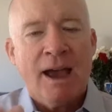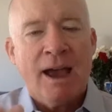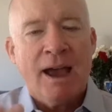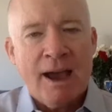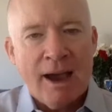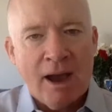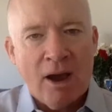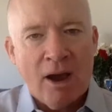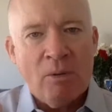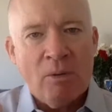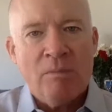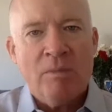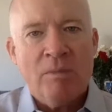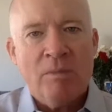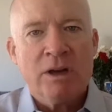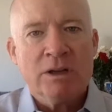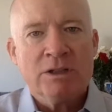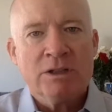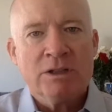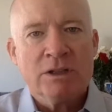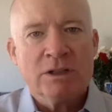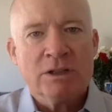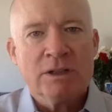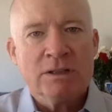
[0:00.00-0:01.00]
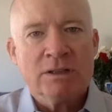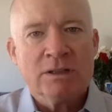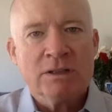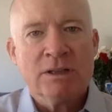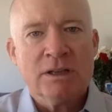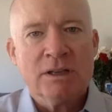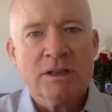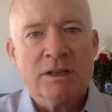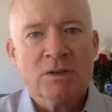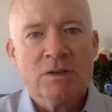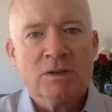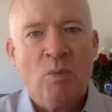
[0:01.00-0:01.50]
How much does
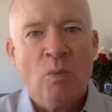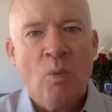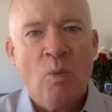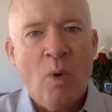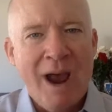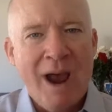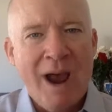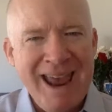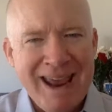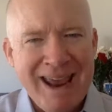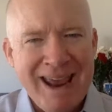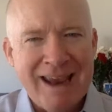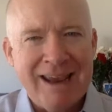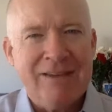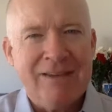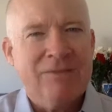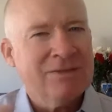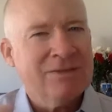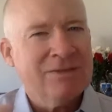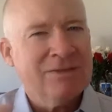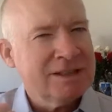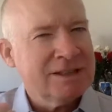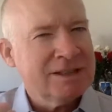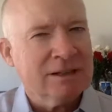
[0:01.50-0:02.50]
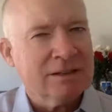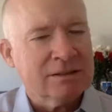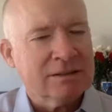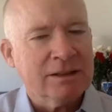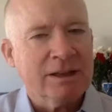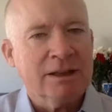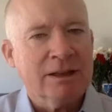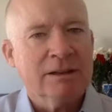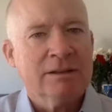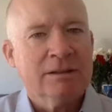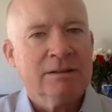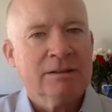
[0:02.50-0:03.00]
this weigh physically
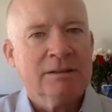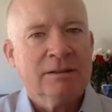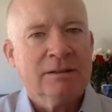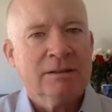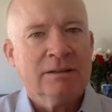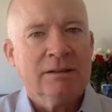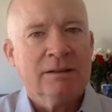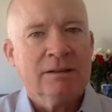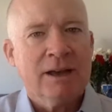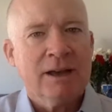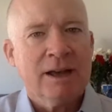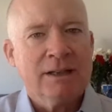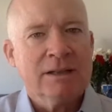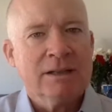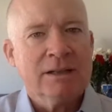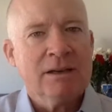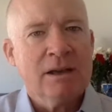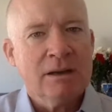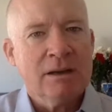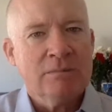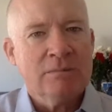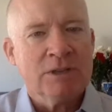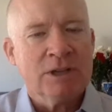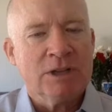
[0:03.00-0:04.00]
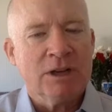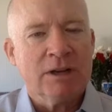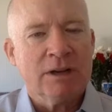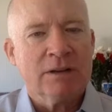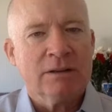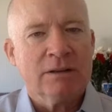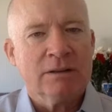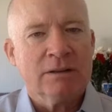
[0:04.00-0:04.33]
as an object?